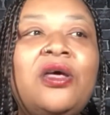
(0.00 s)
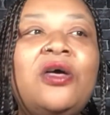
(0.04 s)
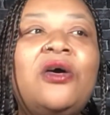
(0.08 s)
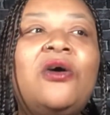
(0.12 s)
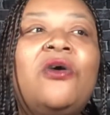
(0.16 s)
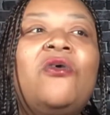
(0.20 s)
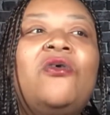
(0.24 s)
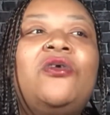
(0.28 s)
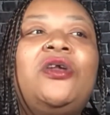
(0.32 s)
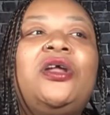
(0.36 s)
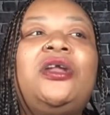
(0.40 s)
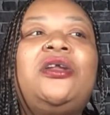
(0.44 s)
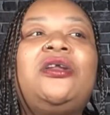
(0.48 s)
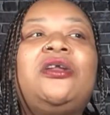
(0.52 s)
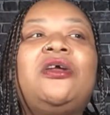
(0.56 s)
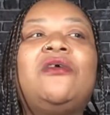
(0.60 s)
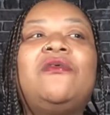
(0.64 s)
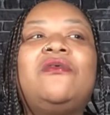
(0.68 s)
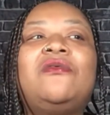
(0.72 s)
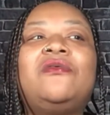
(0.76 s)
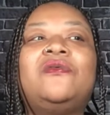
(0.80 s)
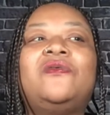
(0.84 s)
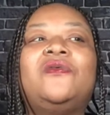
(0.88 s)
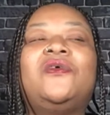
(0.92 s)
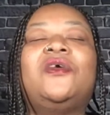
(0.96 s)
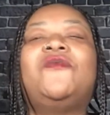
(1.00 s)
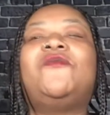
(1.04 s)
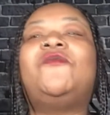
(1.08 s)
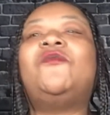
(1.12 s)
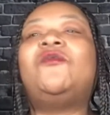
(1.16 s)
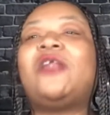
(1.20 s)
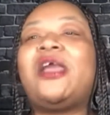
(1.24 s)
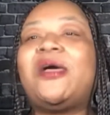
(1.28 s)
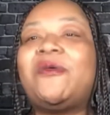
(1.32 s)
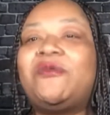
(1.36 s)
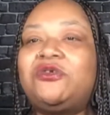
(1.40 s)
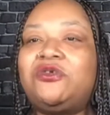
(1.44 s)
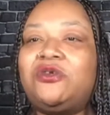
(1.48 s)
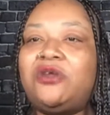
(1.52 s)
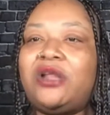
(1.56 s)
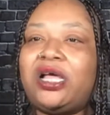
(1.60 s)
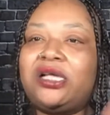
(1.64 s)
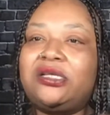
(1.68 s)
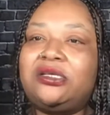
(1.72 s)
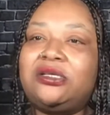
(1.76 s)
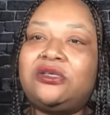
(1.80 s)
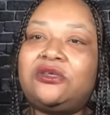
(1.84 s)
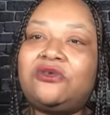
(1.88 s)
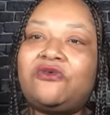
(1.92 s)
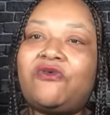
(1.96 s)
On that note, if you like,
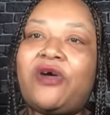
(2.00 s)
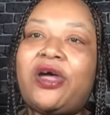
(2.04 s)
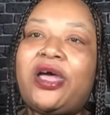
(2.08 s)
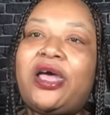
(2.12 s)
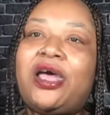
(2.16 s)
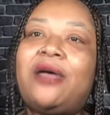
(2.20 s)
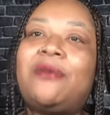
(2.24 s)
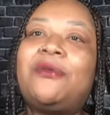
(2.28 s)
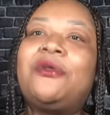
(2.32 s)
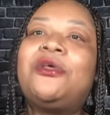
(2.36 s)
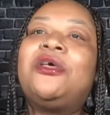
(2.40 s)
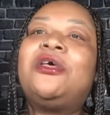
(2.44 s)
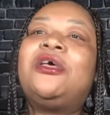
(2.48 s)
subscribe.